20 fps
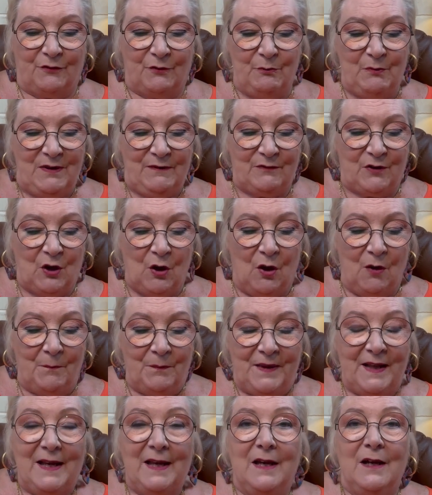And we've
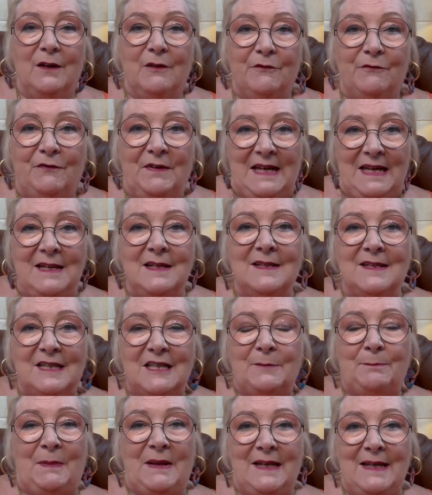got Venus
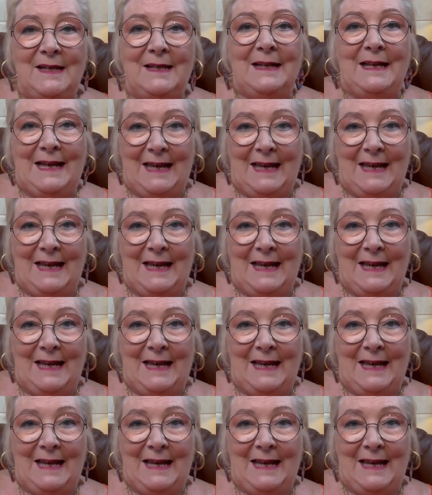has been in